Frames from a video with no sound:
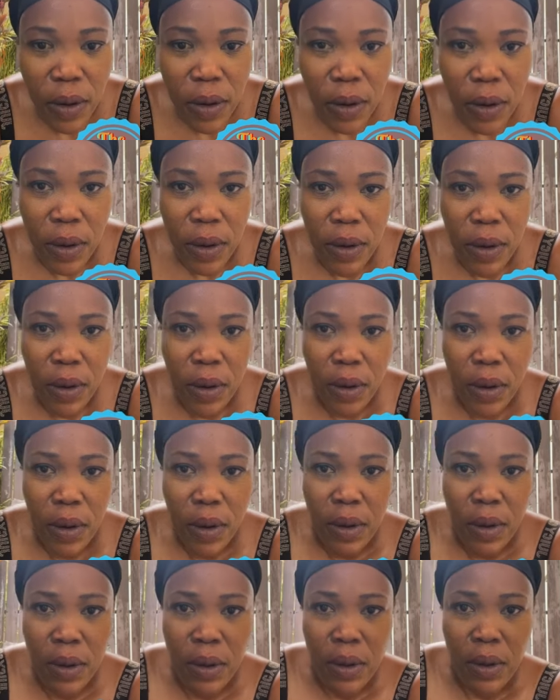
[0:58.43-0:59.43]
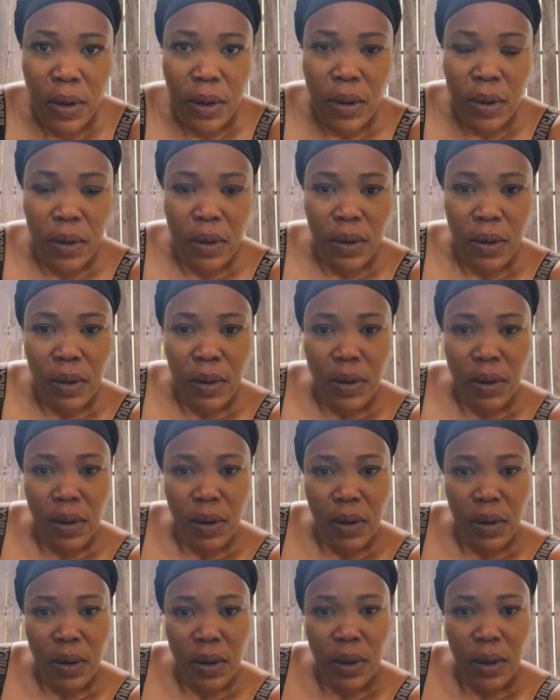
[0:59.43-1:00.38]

(silence)